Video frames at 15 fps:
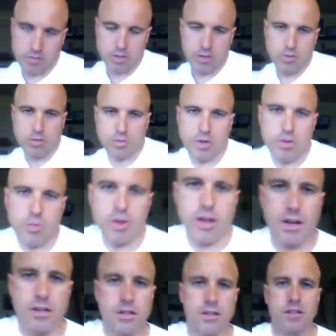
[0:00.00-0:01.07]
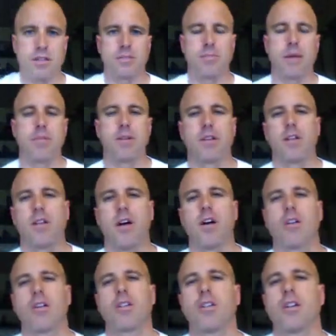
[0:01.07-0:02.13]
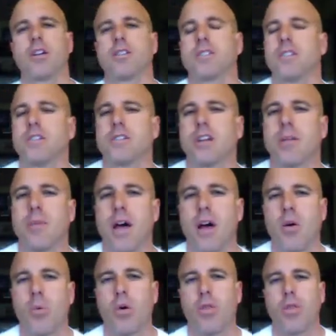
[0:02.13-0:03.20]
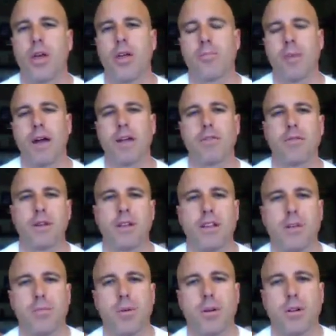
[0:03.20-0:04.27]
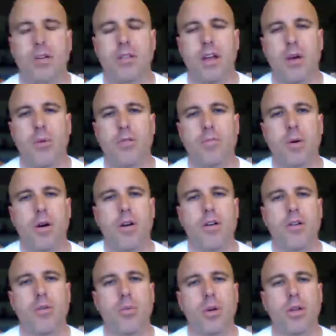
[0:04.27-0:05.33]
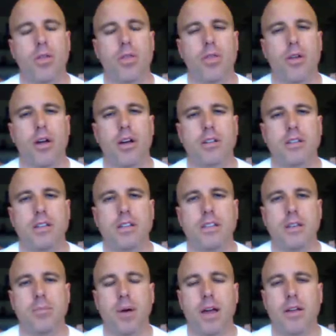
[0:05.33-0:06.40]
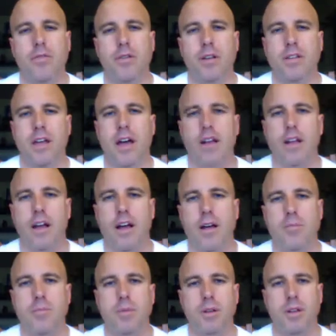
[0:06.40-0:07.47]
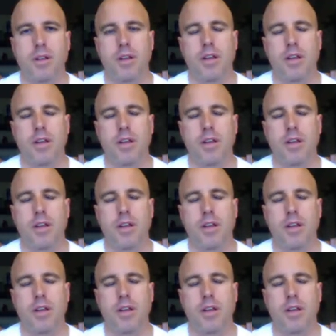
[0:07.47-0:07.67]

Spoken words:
2-3 weeks, maybe a little longer, you're going to see us come out with a bike fit ebook that we've partnered with ttbikefit.com.